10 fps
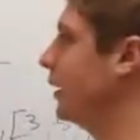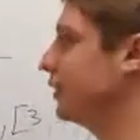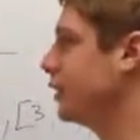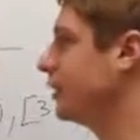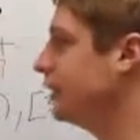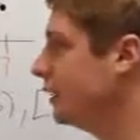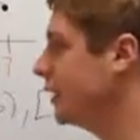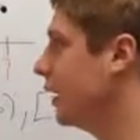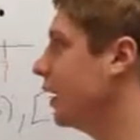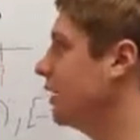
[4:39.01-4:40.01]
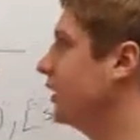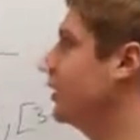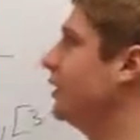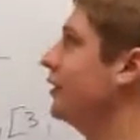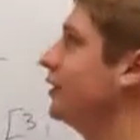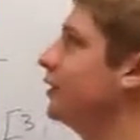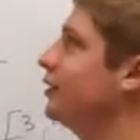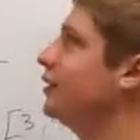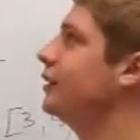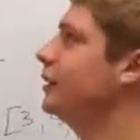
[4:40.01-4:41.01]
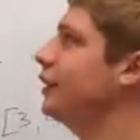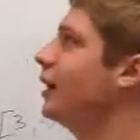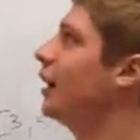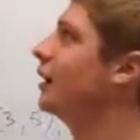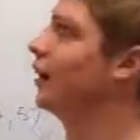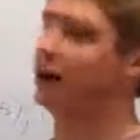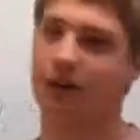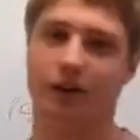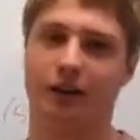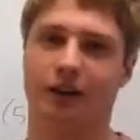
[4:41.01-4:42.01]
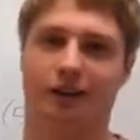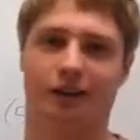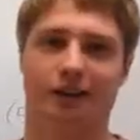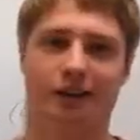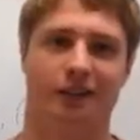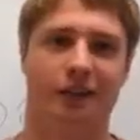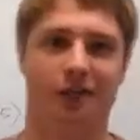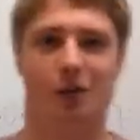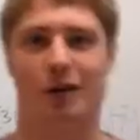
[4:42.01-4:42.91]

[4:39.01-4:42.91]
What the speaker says: basically that is continuity. Thanks for